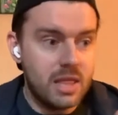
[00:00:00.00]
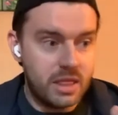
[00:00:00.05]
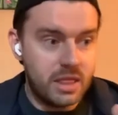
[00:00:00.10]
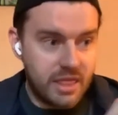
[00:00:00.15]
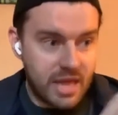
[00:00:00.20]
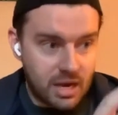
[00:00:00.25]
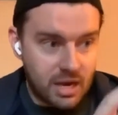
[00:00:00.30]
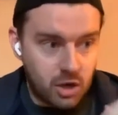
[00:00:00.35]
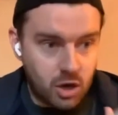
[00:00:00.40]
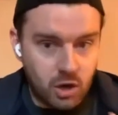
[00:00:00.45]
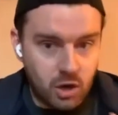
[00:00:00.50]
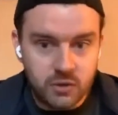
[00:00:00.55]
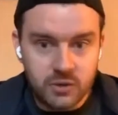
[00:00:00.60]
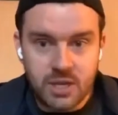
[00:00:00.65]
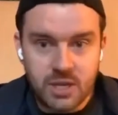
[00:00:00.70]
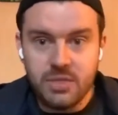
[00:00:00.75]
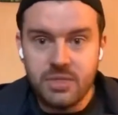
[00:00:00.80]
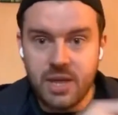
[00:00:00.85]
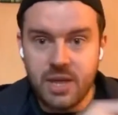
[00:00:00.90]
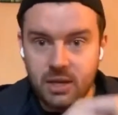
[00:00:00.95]
That
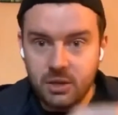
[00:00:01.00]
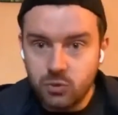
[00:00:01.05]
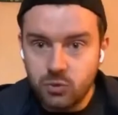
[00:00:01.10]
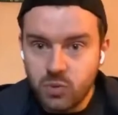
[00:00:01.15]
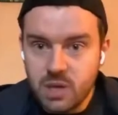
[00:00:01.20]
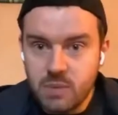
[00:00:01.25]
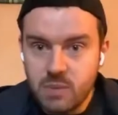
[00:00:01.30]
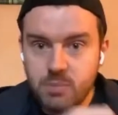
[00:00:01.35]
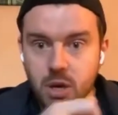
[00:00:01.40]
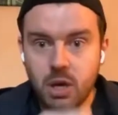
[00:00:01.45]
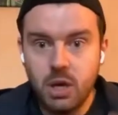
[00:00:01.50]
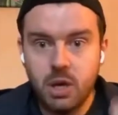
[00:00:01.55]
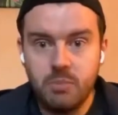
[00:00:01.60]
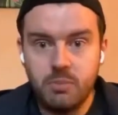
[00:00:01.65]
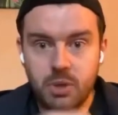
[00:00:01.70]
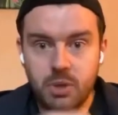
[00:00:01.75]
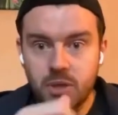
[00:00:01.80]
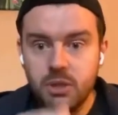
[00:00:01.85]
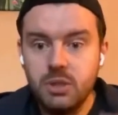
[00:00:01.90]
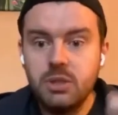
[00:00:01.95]
content then is
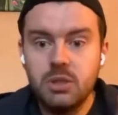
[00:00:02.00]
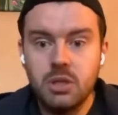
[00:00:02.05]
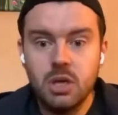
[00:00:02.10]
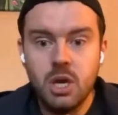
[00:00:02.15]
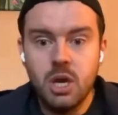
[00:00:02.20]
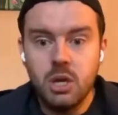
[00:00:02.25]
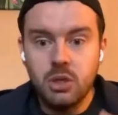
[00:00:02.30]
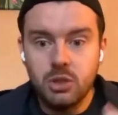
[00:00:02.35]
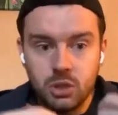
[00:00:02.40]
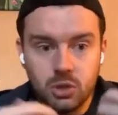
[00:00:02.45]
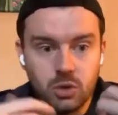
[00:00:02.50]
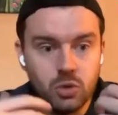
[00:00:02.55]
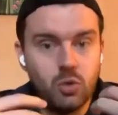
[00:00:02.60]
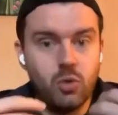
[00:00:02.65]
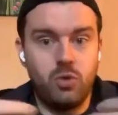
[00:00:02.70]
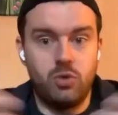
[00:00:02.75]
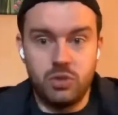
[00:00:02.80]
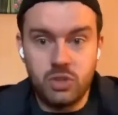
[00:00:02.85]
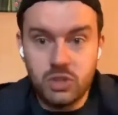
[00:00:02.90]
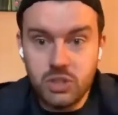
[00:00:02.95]
repurposed to
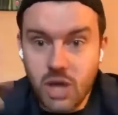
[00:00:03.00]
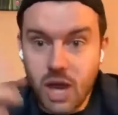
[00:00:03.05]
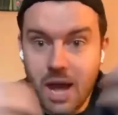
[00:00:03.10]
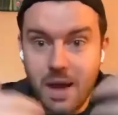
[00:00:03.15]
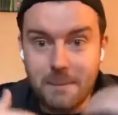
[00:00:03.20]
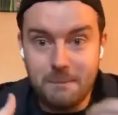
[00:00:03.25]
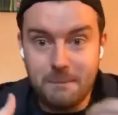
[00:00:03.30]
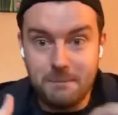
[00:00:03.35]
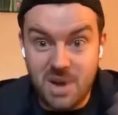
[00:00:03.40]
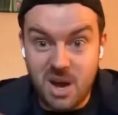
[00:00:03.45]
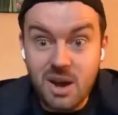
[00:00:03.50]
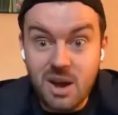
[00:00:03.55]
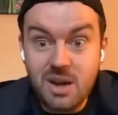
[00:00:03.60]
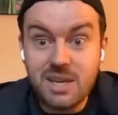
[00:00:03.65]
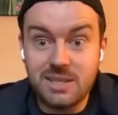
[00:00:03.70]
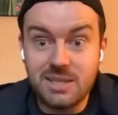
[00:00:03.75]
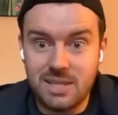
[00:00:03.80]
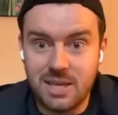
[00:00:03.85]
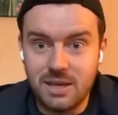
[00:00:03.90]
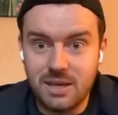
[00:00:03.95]
start
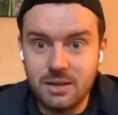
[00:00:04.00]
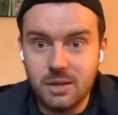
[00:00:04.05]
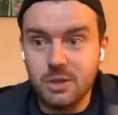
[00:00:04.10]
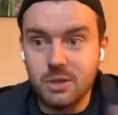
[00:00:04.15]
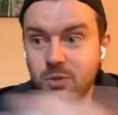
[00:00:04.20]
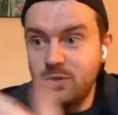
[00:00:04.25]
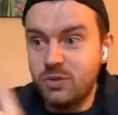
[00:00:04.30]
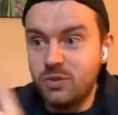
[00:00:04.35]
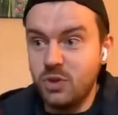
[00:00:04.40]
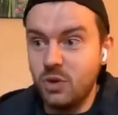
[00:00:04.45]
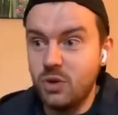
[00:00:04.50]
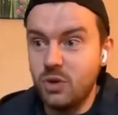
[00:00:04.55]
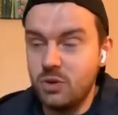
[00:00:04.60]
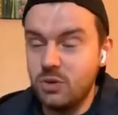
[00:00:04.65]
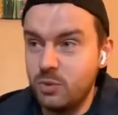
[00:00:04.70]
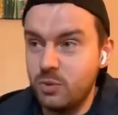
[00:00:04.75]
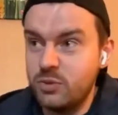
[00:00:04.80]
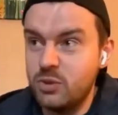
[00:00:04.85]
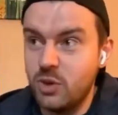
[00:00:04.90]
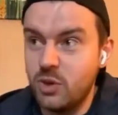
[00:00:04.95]
marketing, because
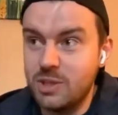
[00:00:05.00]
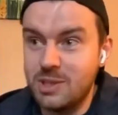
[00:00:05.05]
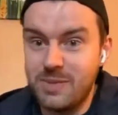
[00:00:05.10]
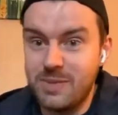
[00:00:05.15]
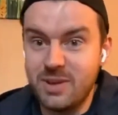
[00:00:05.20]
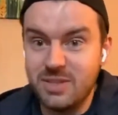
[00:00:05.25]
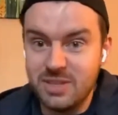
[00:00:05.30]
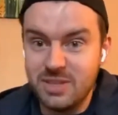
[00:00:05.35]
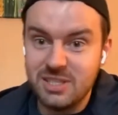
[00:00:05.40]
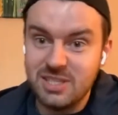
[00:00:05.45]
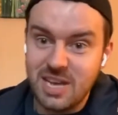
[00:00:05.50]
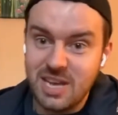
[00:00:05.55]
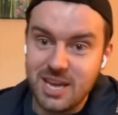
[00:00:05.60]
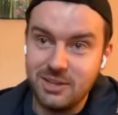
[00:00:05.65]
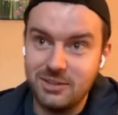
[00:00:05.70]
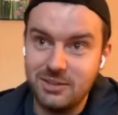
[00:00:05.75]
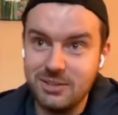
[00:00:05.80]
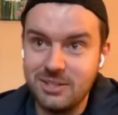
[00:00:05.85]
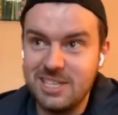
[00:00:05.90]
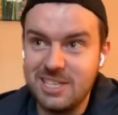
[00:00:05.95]
we've talked about the
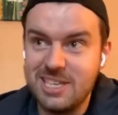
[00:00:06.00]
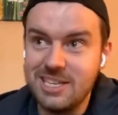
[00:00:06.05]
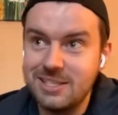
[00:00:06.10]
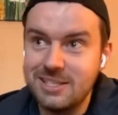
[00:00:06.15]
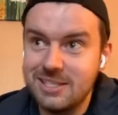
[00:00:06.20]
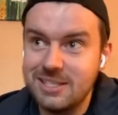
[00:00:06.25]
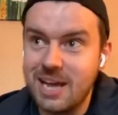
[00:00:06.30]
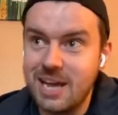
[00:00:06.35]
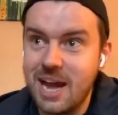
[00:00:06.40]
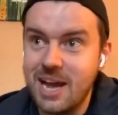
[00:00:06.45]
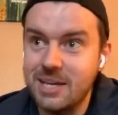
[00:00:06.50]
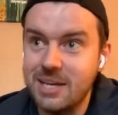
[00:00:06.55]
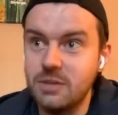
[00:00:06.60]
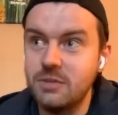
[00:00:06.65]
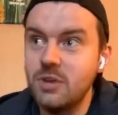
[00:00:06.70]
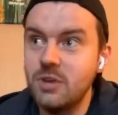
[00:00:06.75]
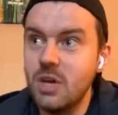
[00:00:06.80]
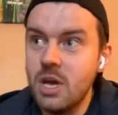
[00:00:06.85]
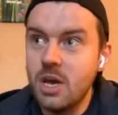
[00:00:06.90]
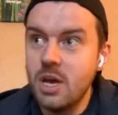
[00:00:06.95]
salesy side
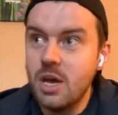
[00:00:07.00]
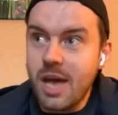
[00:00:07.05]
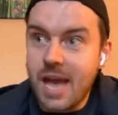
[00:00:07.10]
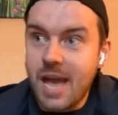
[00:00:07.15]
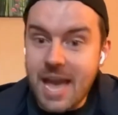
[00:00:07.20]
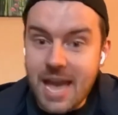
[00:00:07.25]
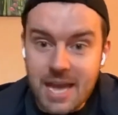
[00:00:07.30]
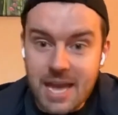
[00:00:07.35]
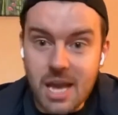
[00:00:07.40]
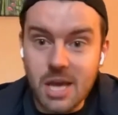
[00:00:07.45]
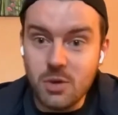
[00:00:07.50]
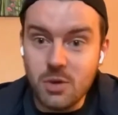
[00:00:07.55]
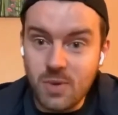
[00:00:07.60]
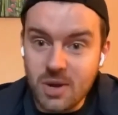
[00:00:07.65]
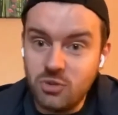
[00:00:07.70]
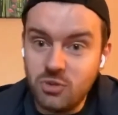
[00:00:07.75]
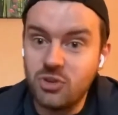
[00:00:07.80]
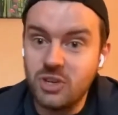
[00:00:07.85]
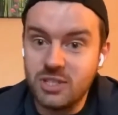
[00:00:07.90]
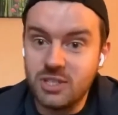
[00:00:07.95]
of, hey, are you
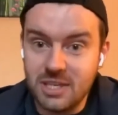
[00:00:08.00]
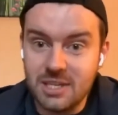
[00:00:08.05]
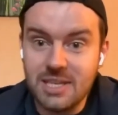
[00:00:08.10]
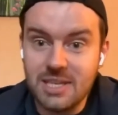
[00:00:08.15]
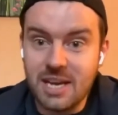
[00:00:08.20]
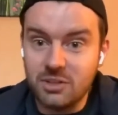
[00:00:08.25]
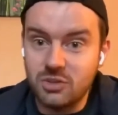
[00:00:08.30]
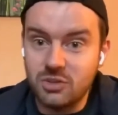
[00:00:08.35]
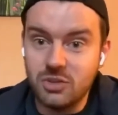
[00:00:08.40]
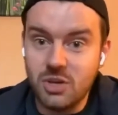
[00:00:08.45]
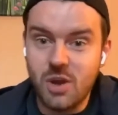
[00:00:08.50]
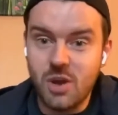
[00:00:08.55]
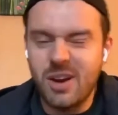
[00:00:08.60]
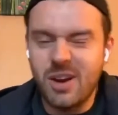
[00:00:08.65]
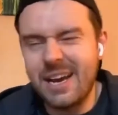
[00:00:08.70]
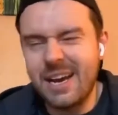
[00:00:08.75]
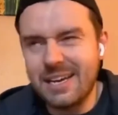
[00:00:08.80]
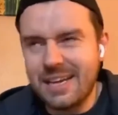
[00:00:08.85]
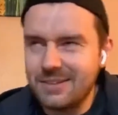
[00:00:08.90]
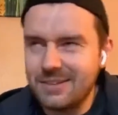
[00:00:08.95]
interested? Yes or no?
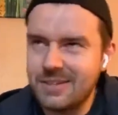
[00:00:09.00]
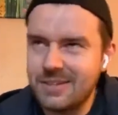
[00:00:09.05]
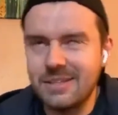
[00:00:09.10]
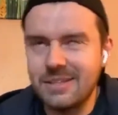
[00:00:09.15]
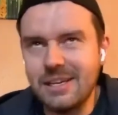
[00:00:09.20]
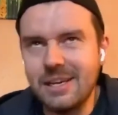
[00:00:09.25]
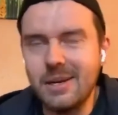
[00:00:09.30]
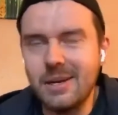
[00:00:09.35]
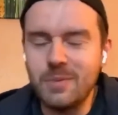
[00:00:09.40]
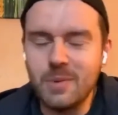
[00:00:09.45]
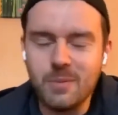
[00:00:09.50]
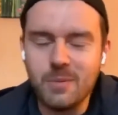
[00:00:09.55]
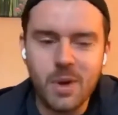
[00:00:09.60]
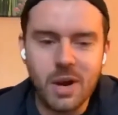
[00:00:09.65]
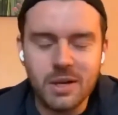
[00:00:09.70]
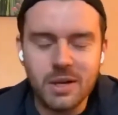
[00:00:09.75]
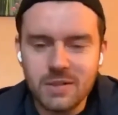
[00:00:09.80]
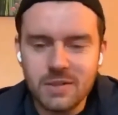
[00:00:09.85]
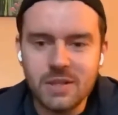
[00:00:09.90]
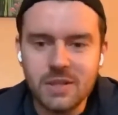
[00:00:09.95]
And I guess that's a little bit of
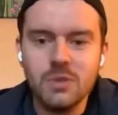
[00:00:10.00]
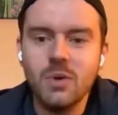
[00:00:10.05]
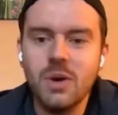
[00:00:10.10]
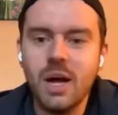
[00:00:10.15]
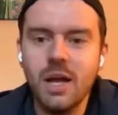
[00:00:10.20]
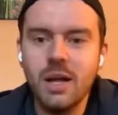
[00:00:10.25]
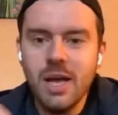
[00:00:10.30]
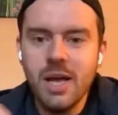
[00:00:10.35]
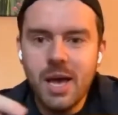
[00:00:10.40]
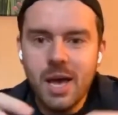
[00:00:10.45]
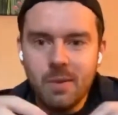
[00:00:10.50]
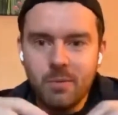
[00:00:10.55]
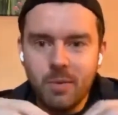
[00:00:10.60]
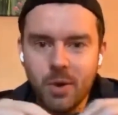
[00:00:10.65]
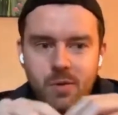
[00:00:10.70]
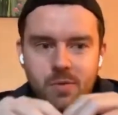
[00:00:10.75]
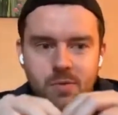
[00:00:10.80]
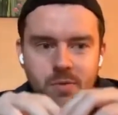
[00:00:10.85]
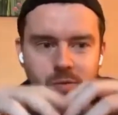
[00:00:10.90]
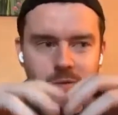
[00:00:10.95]
marketing as well.
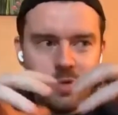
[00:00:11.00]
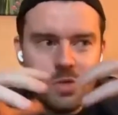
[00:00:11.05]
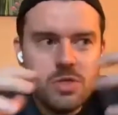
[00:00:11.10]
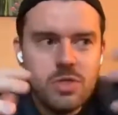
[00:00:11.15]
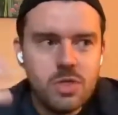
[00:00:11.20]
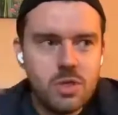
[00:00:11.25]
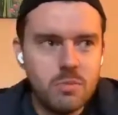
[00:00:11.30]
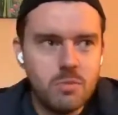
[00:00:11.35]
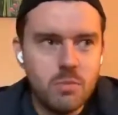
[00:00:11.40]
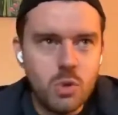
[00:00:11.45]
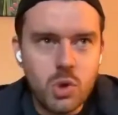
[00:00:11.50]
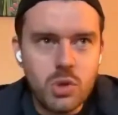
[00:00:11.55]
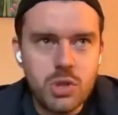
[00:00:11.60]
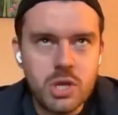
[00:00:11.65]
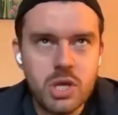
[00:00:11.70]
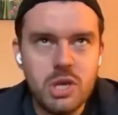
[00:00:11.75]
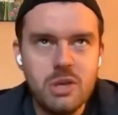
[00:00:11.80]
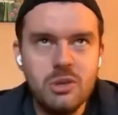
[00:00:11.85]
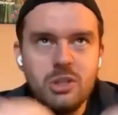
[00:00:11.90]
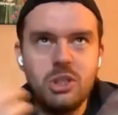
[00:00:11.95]
But the more
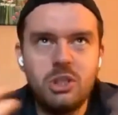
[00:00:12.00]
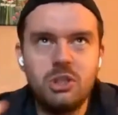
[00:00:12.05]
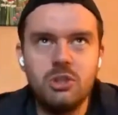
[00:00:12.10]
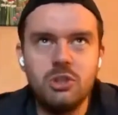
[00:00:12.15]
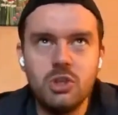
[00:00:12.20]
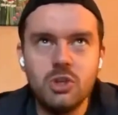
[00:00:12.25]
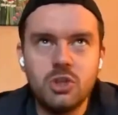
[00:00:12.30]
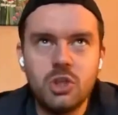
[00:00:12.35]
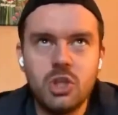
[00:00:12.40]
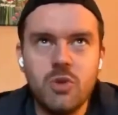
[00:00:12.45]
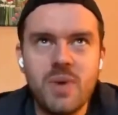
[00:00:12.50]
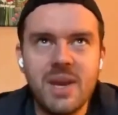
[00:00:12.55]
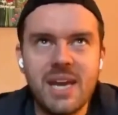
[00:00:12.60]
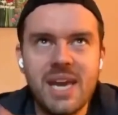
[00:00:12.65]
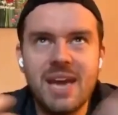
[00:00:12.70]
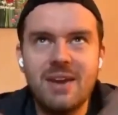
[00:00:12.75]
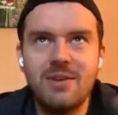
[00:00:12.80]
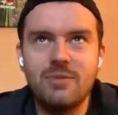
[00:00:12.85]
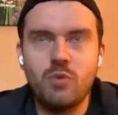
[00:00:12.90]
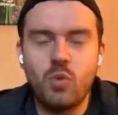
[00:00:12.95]
that you're
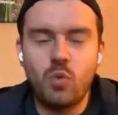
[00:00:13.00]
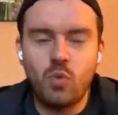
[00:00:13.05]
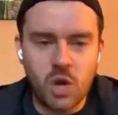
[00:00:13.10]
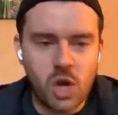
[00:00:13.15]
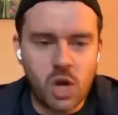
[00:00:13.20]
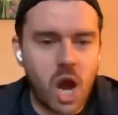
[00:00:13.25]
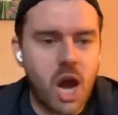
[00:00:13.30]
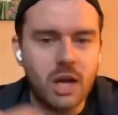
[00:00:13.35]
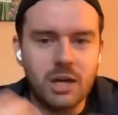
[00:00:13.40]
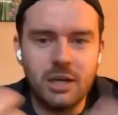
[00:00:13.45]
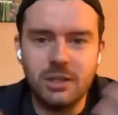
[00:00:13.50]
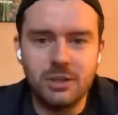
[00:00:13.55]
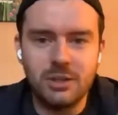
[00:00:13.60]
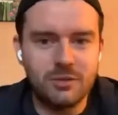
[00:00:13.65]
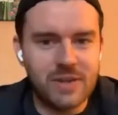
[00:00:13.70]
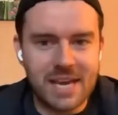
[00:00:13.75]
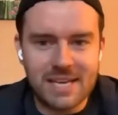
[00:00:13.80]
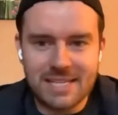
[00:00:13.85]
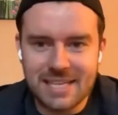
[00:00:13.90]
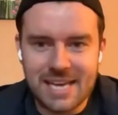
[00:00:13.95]
doing it, regardless
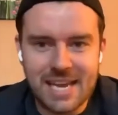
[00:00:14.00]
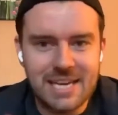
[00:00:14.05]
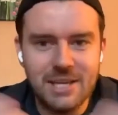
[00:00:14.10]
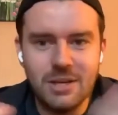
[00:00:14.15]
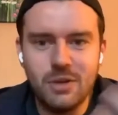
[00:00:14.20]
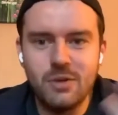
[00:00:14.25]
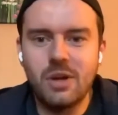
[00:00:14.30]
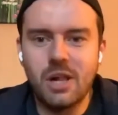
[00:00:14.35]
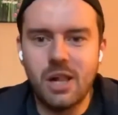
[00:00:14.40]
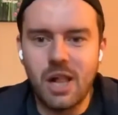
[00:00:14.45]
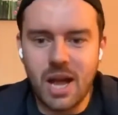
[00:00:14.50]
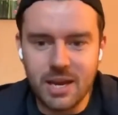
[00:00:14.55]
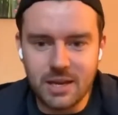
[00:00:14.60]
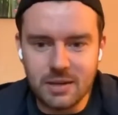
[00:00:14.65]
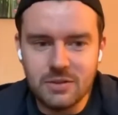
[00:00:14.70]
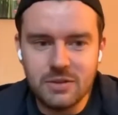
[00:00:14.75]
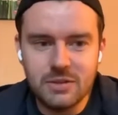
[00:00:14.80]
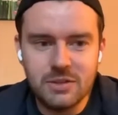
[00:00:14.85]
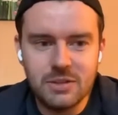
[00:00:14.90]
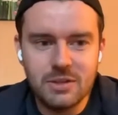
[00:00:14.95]
of getting any new
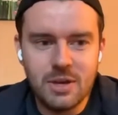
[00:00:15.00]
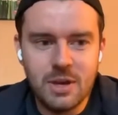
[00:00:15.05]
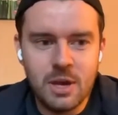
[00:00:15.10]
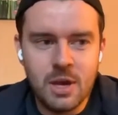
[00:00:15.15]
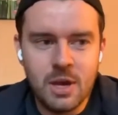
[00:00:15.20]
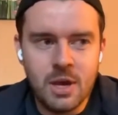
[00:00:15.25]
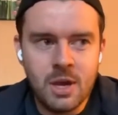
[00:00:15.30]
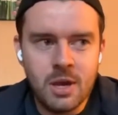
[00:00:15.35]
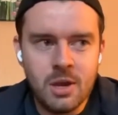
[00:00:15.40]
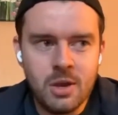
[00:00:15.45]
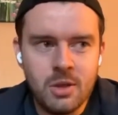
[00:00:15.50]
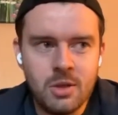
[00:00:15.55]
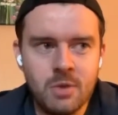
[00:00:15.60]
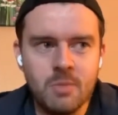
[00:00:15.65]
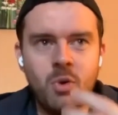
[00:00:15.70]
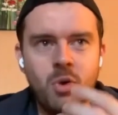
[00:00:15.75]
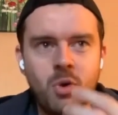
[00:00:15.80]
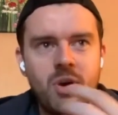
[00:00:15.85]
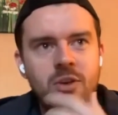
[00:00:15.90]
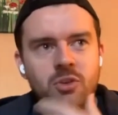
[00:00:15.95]
clients,
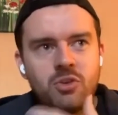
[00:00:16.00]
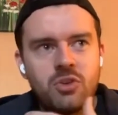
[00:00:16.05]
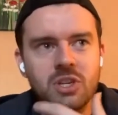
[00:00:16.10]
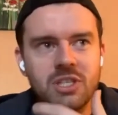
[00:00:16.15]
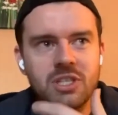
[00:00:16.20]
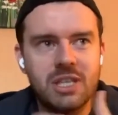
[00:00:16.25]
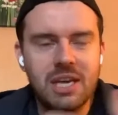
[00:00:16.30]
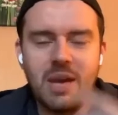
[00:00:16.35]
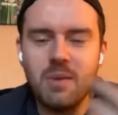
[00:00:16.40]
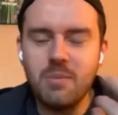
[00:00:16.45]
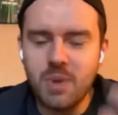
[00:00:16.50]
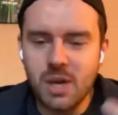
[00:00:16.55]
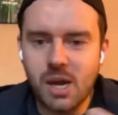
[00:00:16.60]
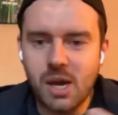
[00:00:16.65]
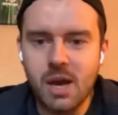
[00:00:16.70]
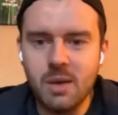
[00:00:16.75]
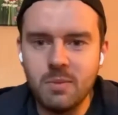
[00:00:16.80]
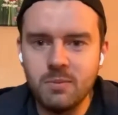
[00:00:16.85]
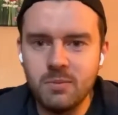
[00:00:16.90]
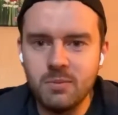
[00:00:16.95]
the more interesting it
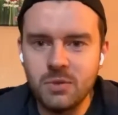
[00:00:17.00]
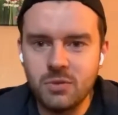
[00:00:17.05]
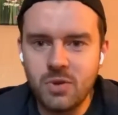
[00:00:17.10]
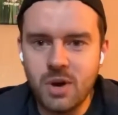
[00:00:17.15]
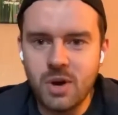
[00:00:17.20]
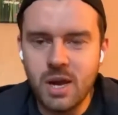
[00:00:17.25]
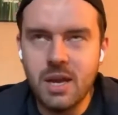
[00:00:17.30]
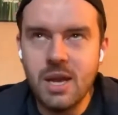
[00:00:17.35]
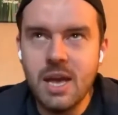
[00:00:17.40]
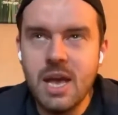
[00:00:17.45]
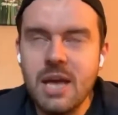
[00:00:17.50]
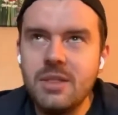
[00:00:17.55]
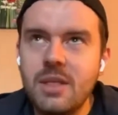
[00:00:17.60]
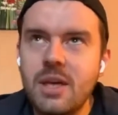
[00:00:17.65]
becomes, right?